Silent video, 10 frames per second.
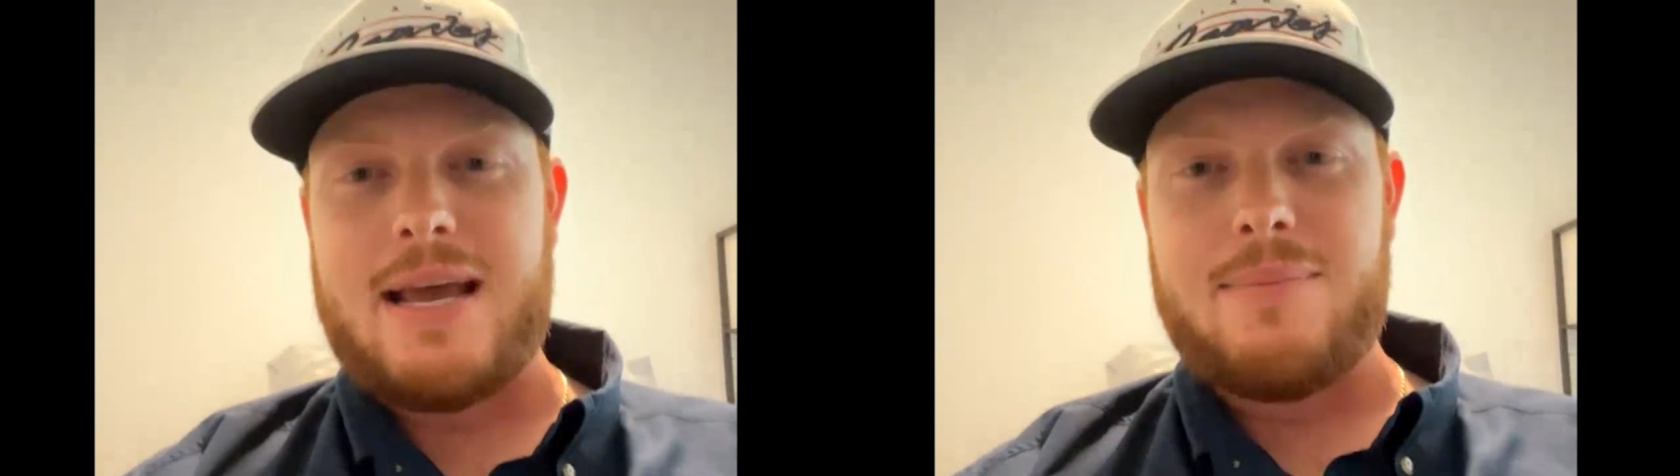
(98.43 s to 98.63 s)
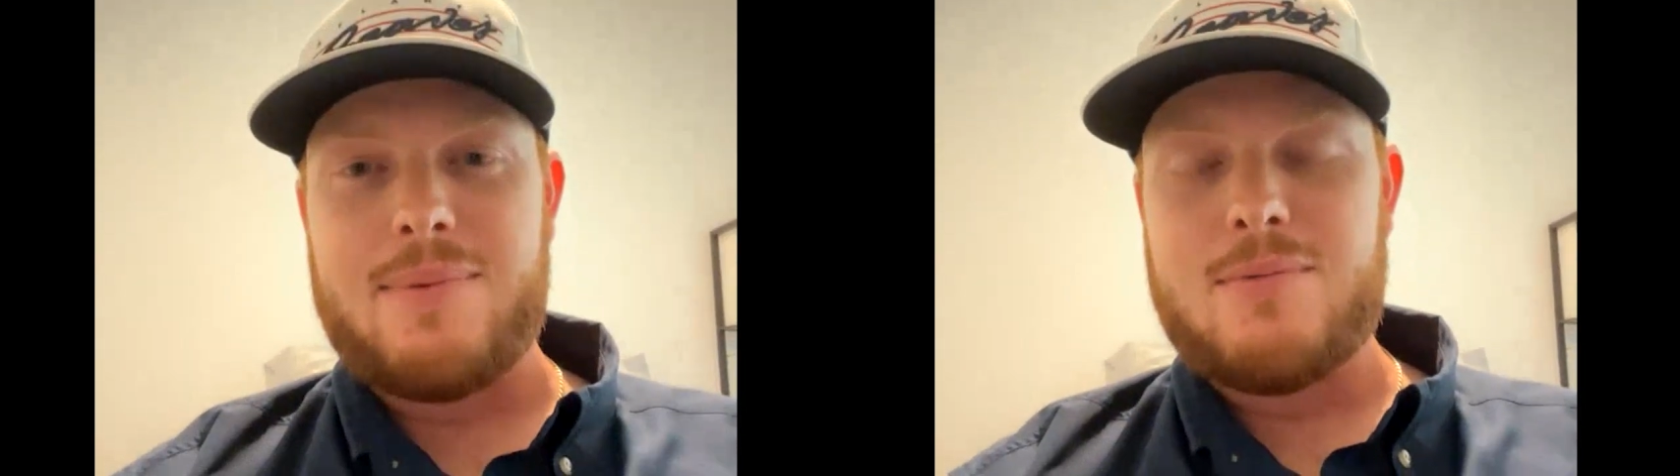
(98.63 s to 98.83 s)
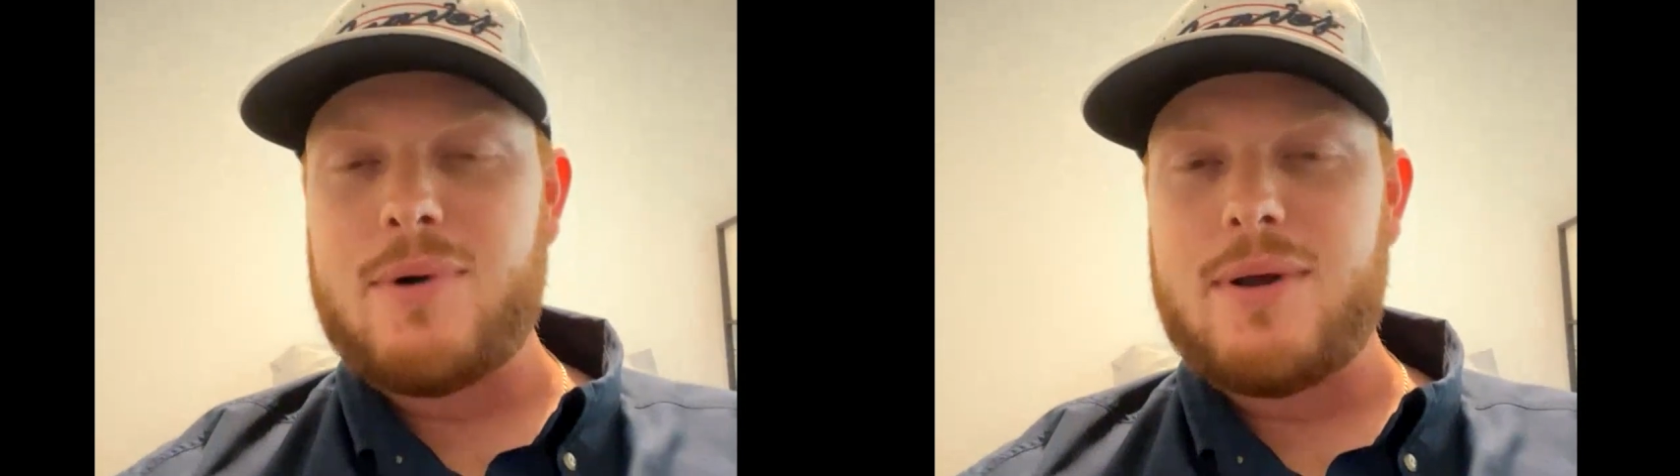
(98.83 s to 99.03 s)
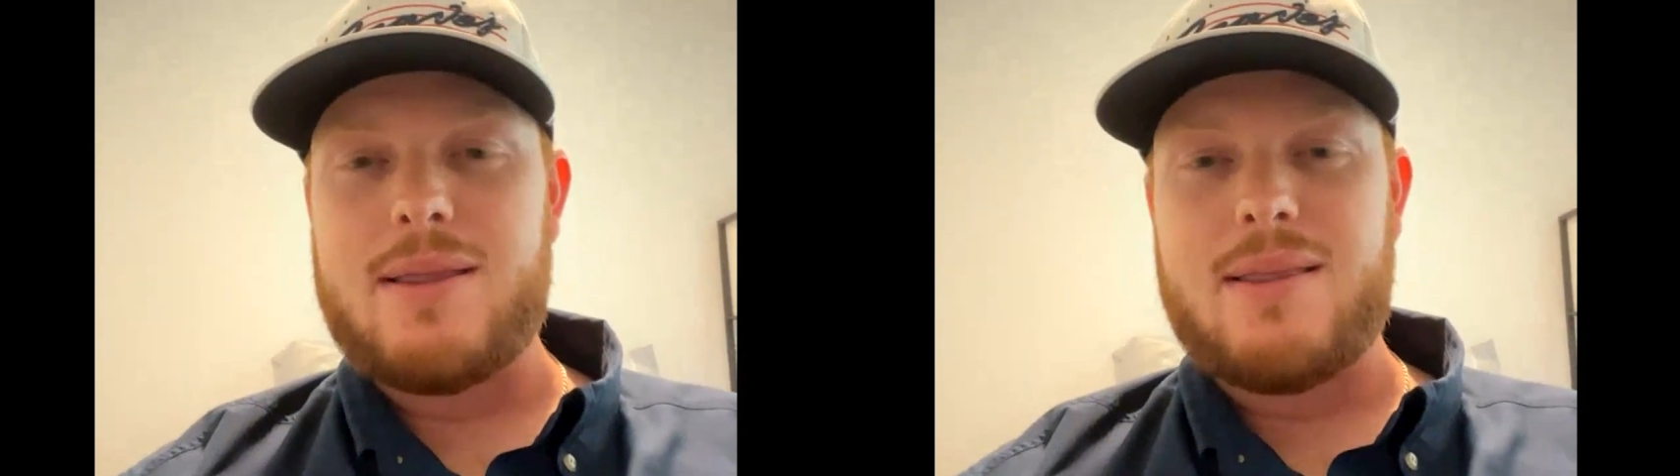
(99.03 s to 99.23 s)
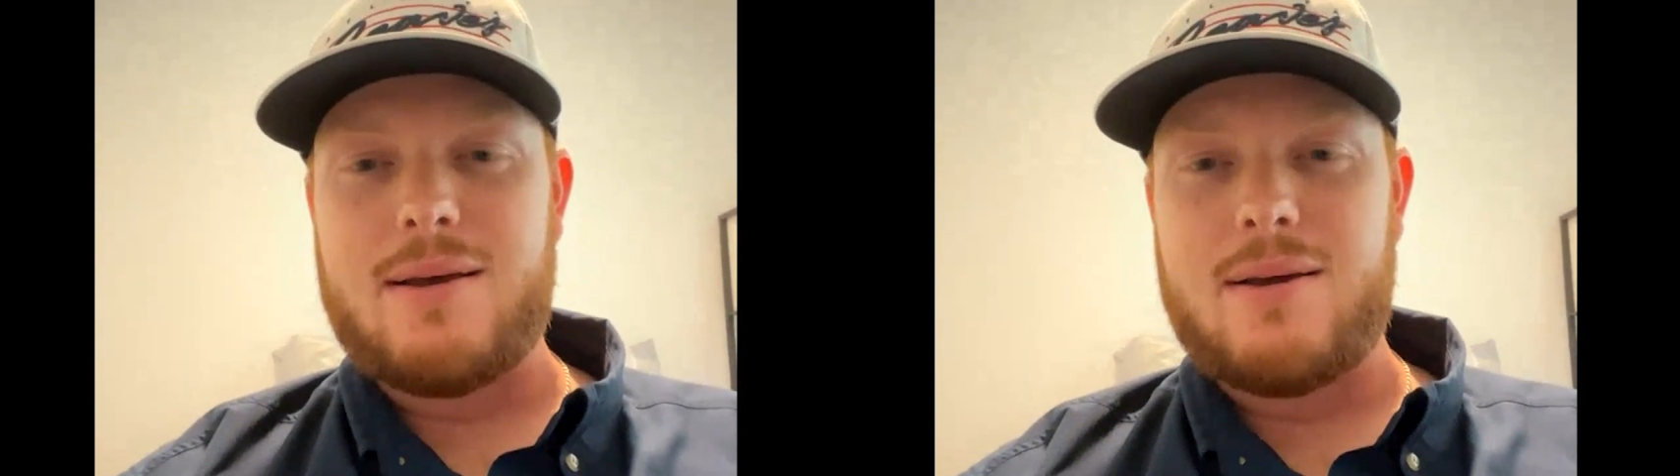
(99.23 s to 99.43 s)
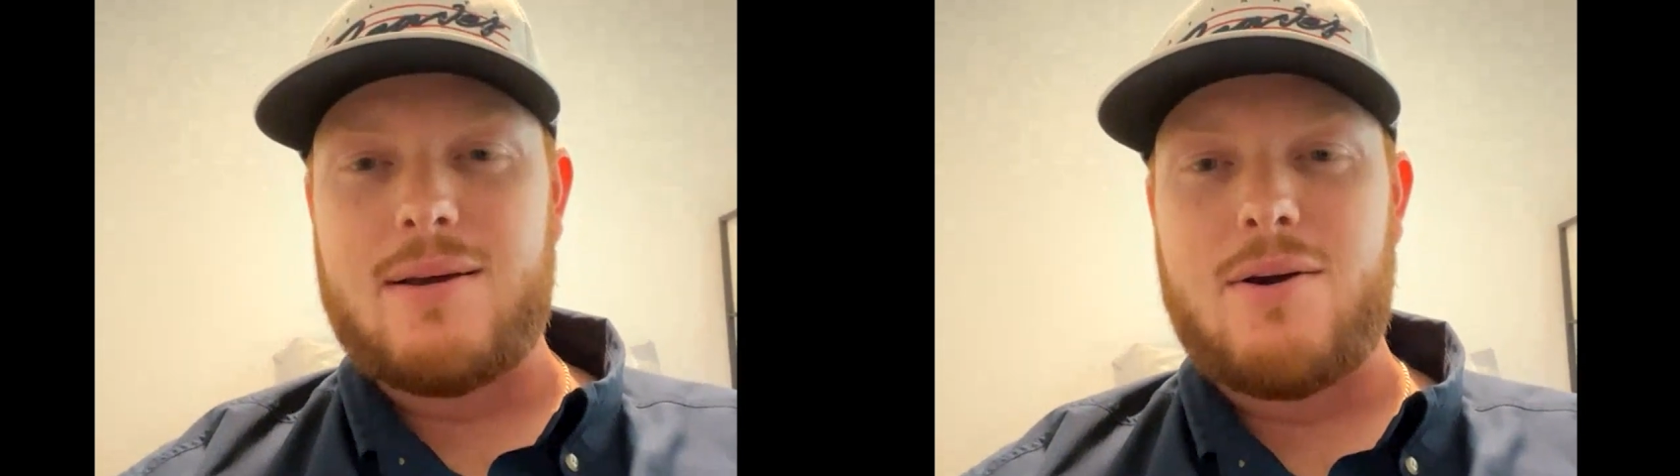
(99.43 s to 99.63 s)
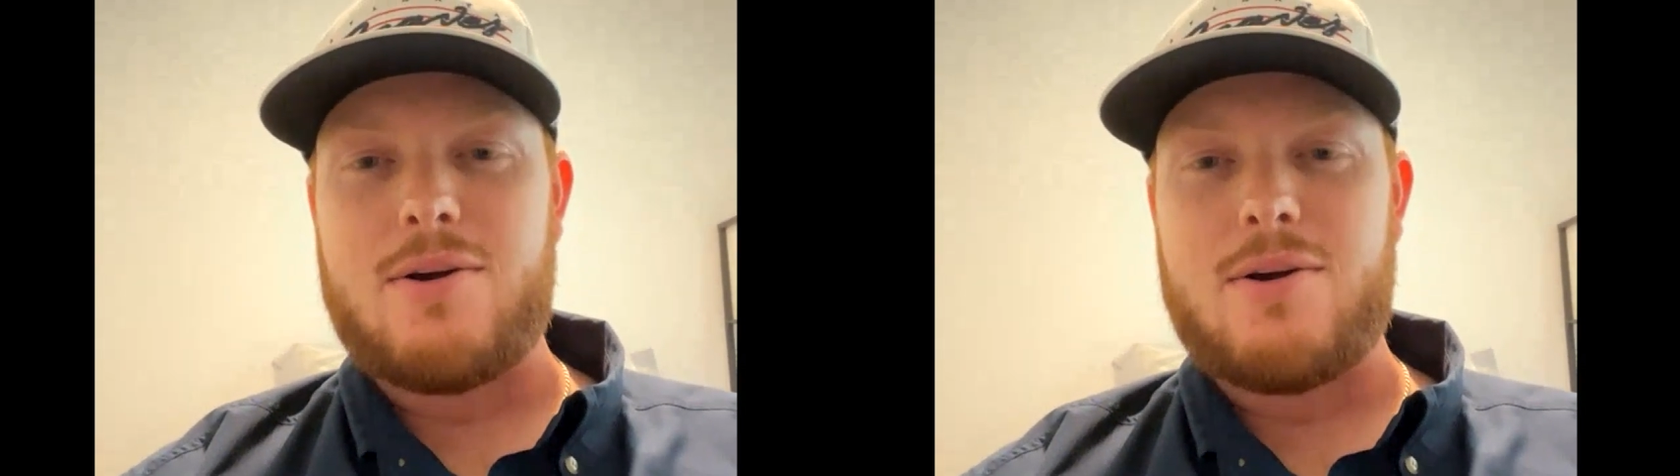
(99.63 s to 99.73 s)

happen with uh,